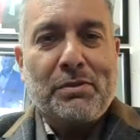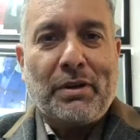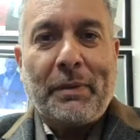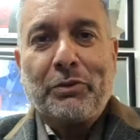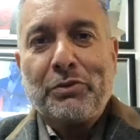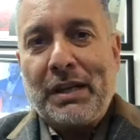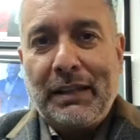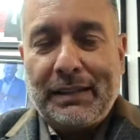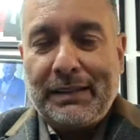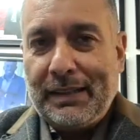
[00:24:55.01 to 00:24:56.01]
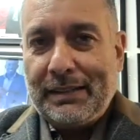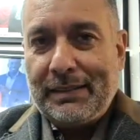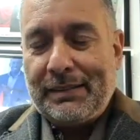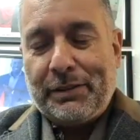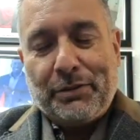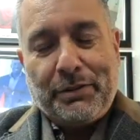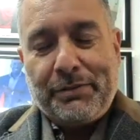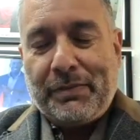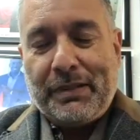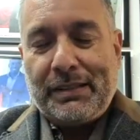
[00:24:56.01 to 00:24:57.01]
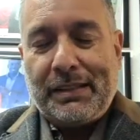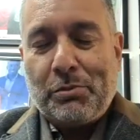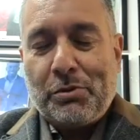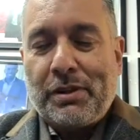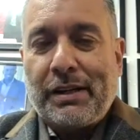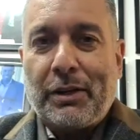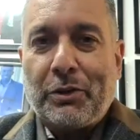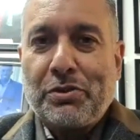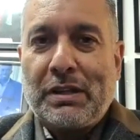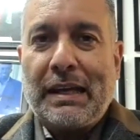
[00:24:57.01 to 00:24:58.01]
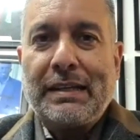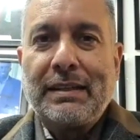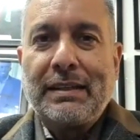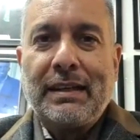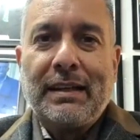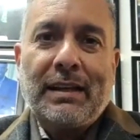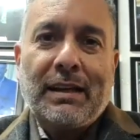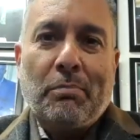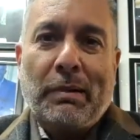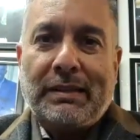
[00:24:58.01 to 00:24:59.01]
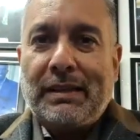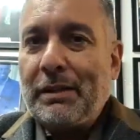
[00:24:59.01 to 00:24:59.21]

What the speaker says: I could tell that he wasn't in a good state, but it